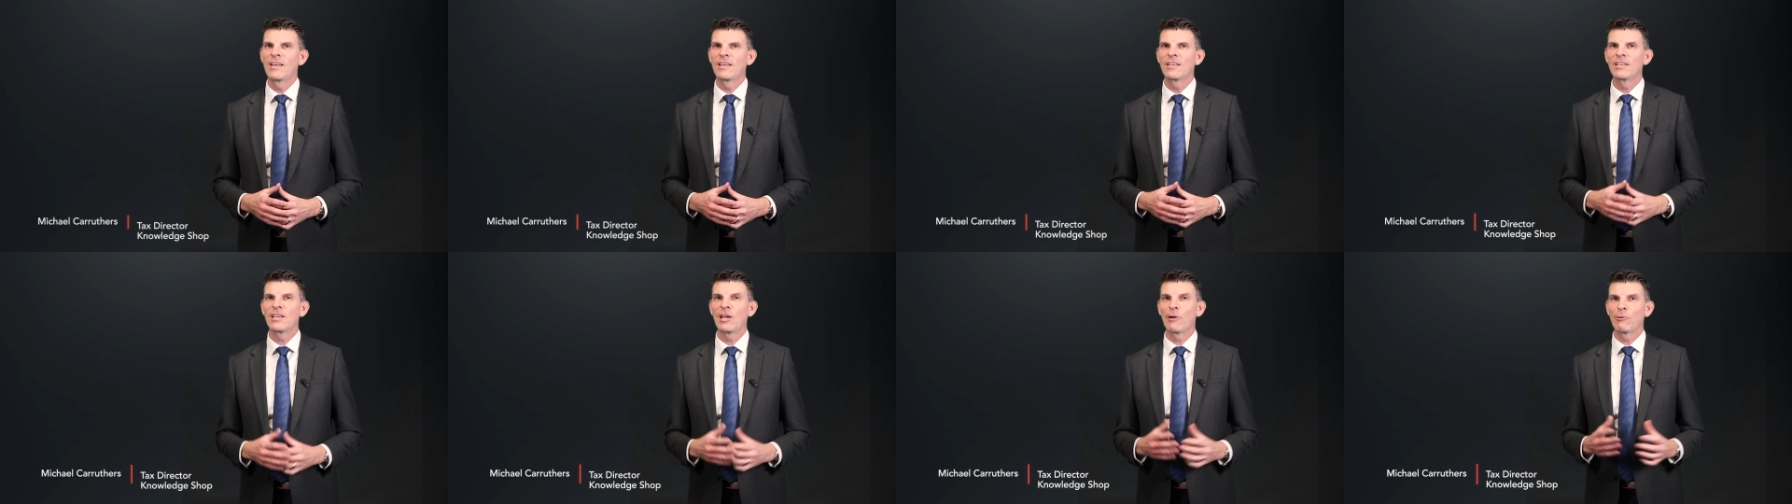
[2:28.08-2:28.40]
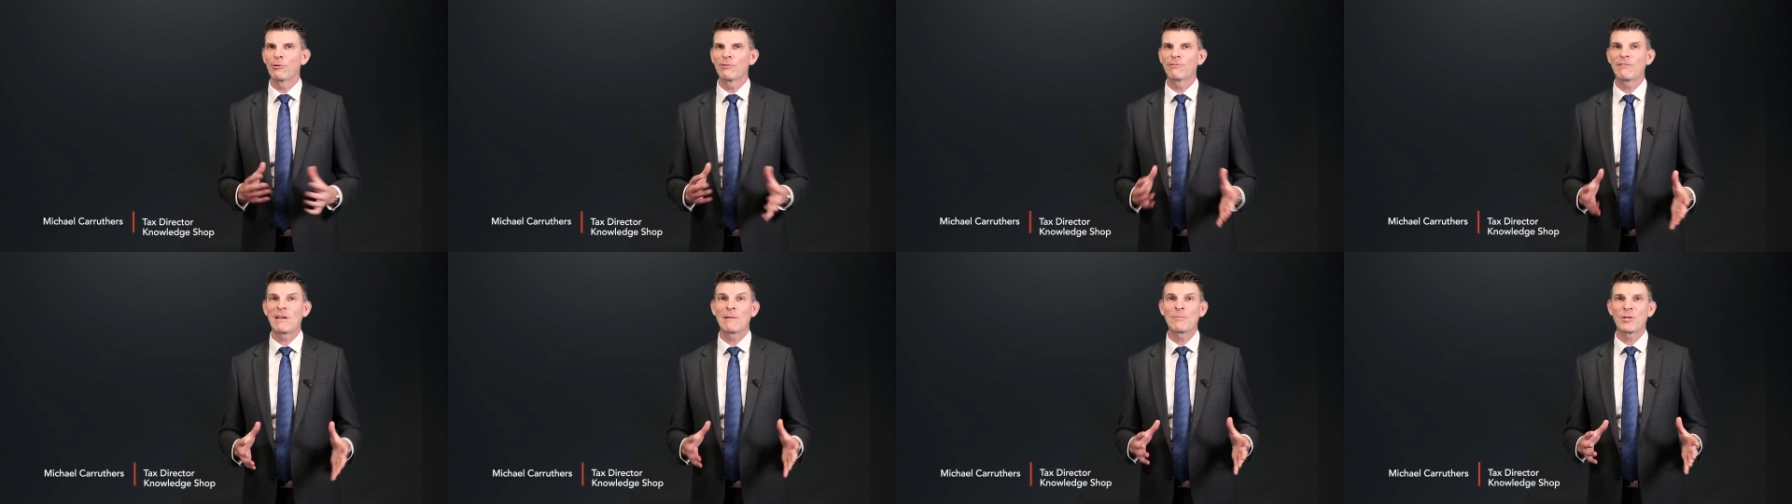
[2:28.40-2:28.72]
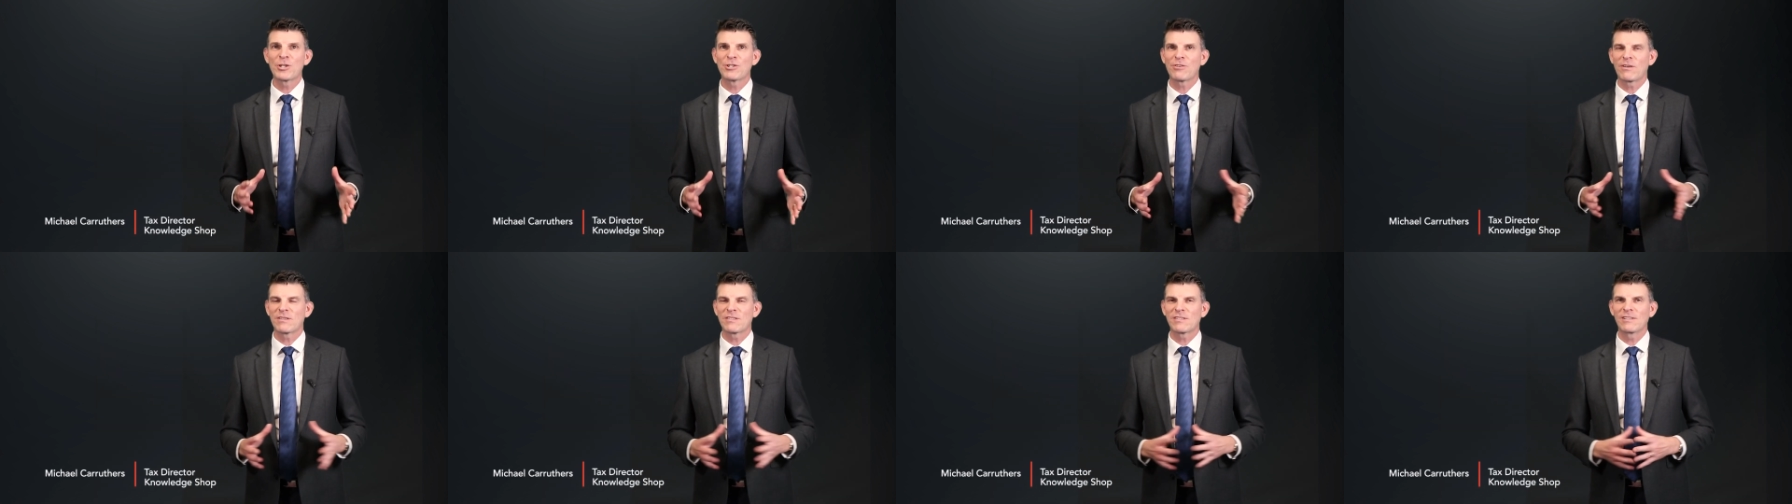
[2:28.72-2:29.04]
Yeah, well, the
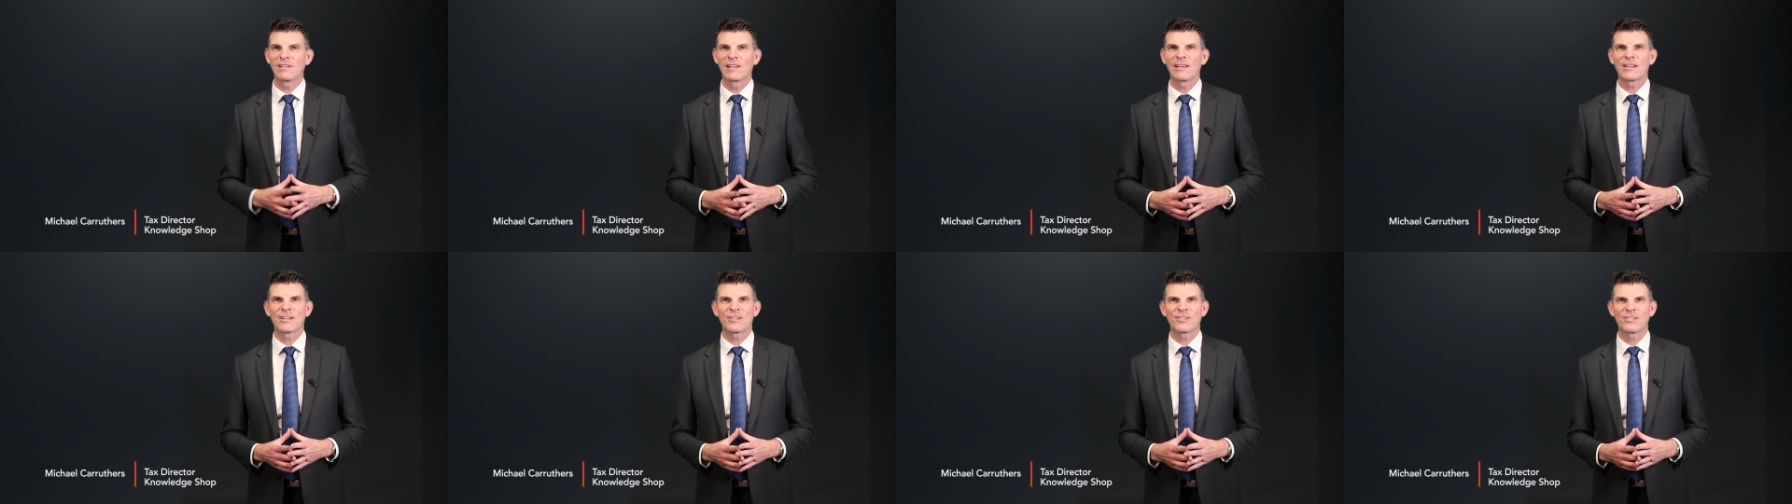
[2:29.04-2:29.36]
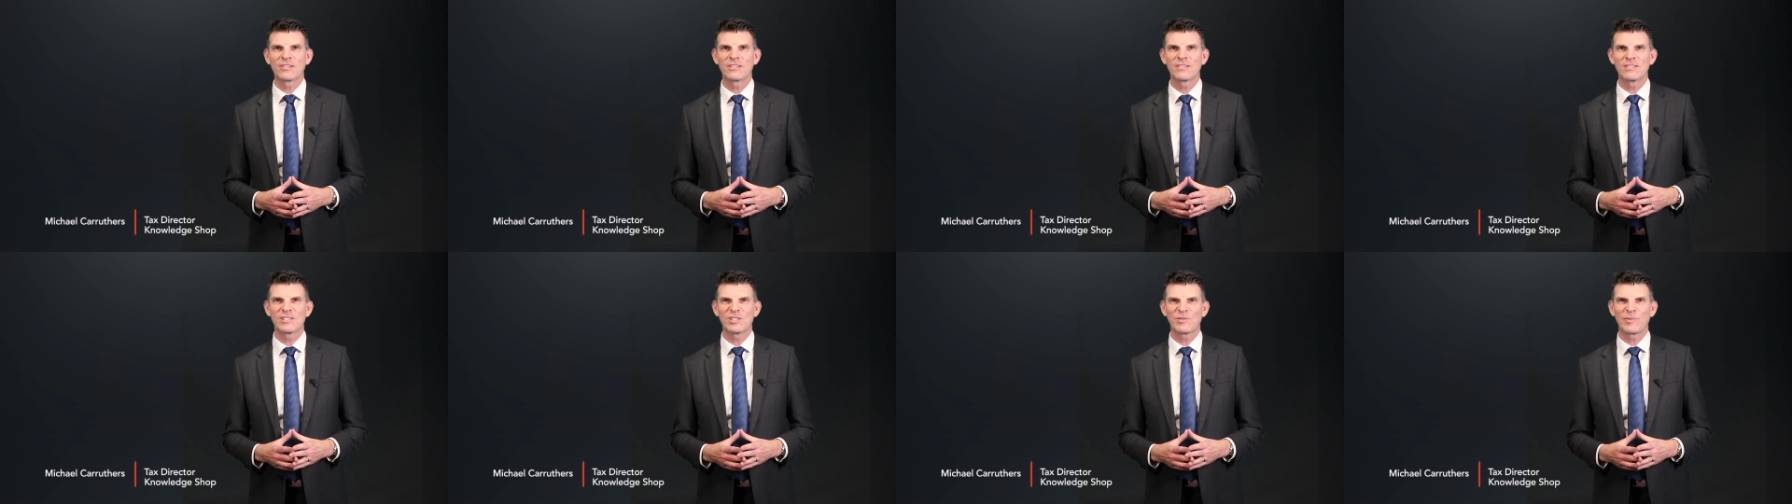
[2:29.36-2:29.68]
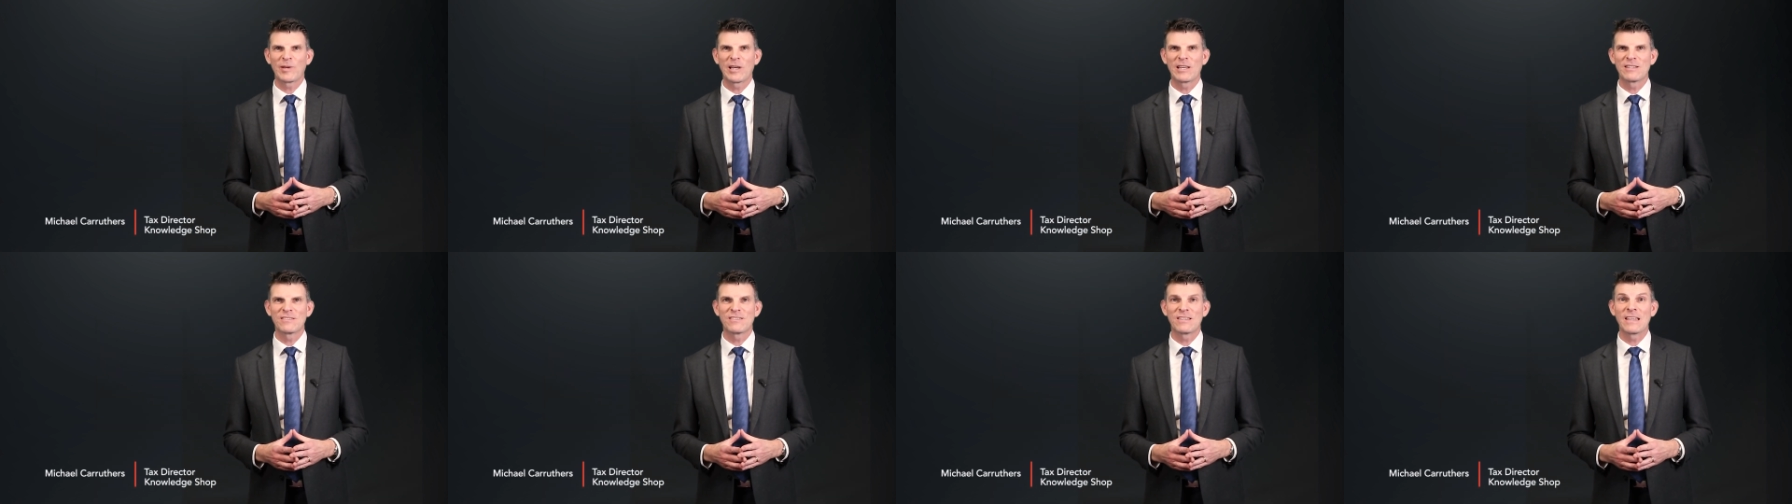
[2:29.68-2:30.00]
family trust election
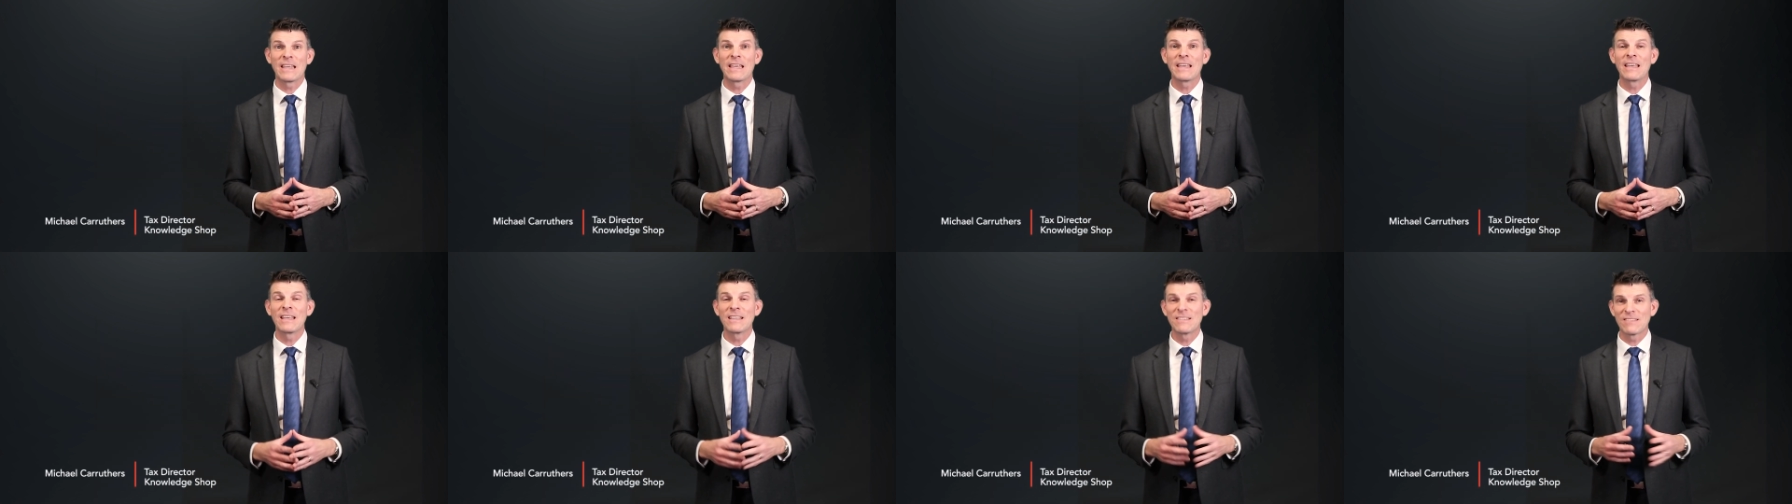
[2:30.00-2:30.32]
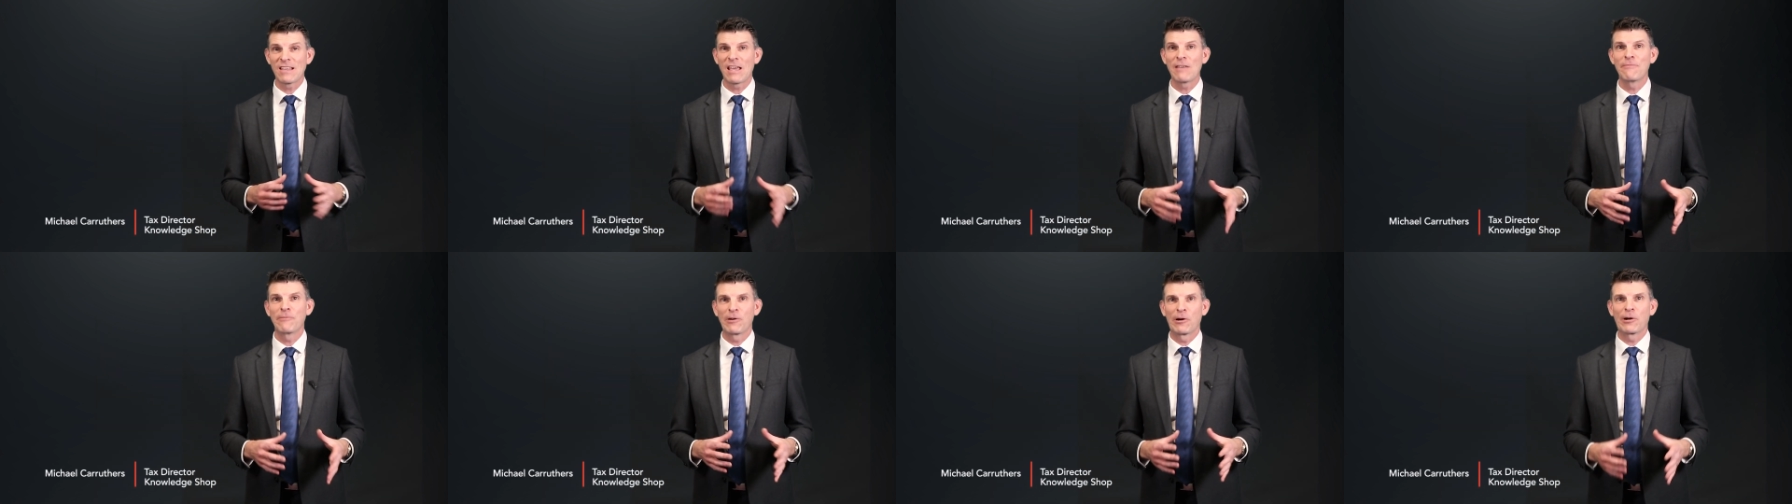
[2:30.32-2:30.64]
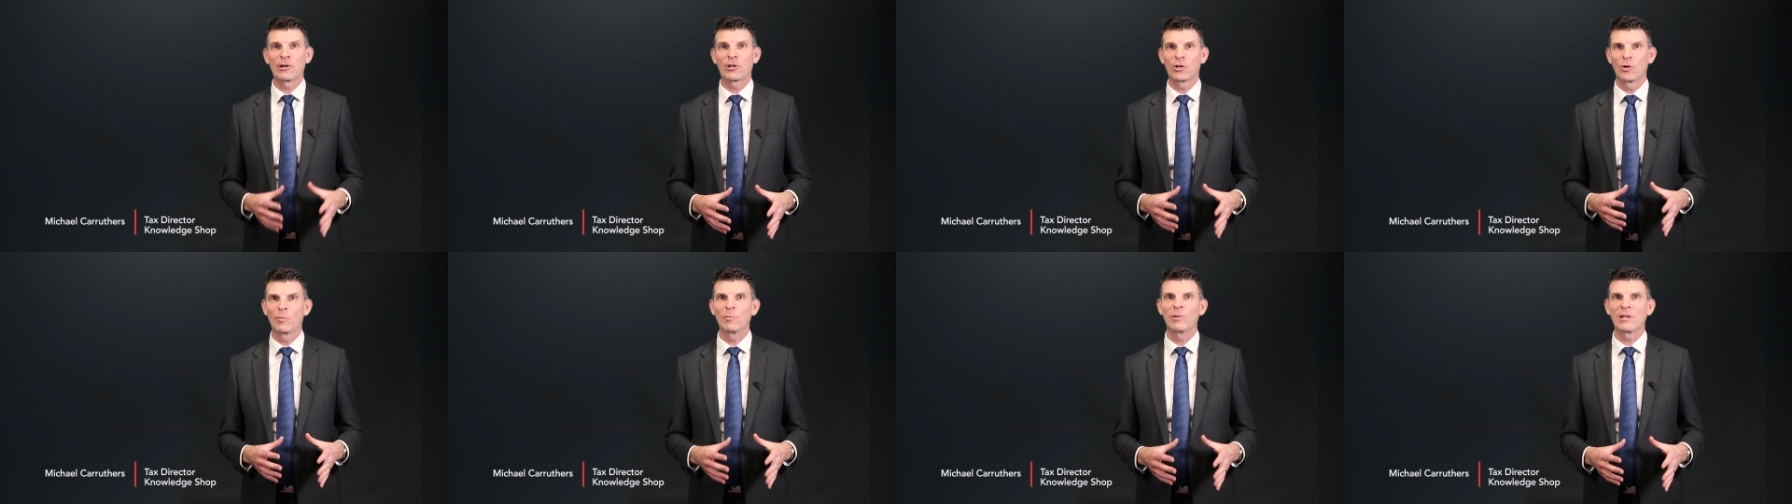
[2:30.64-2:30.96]
space is a
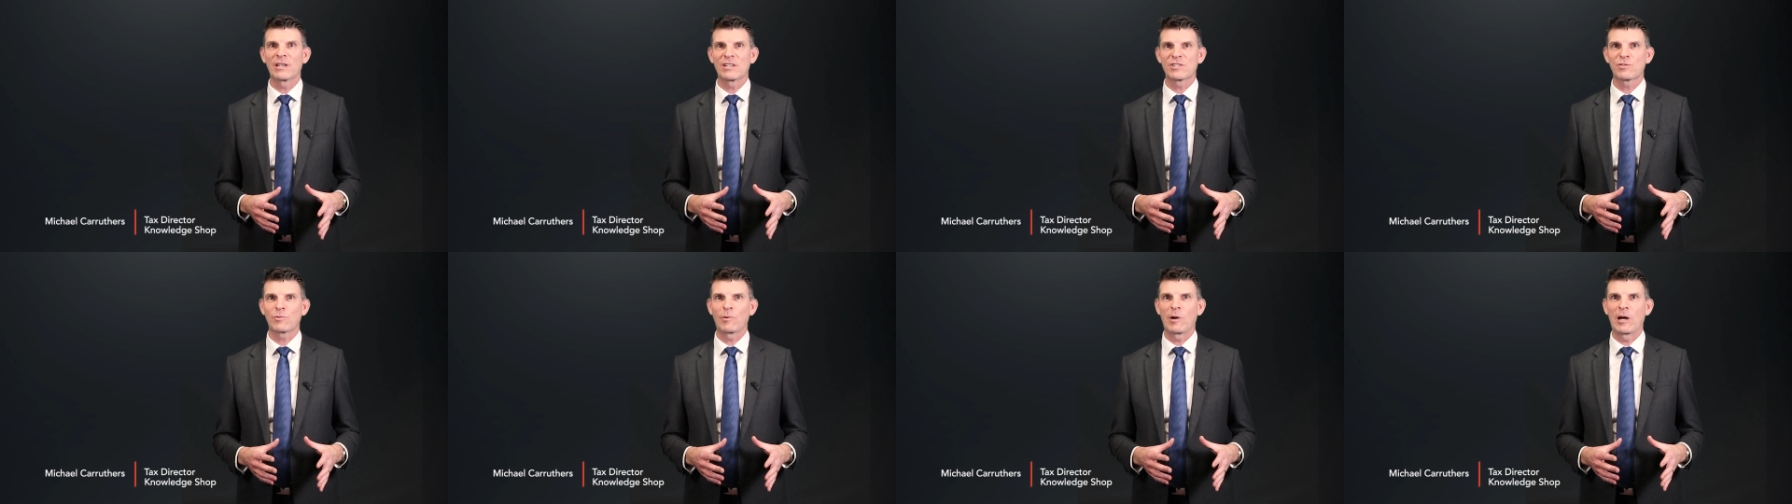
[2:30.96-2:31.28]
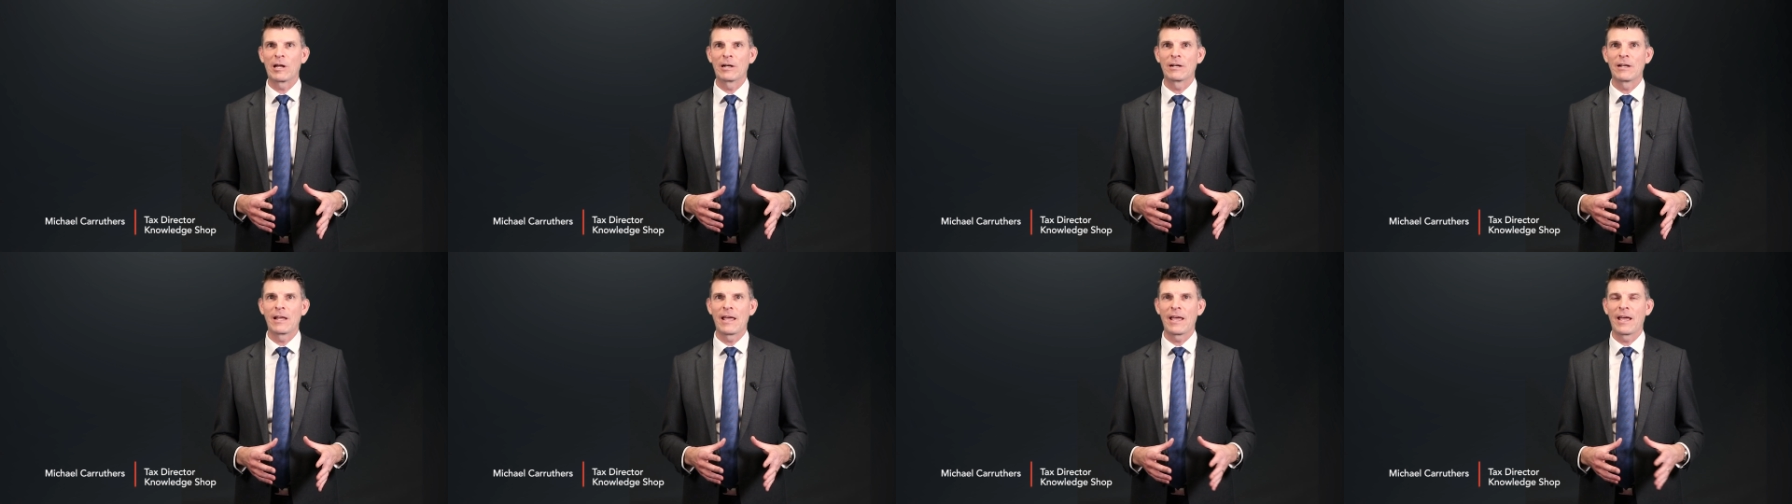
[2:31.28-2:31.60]
very complex one.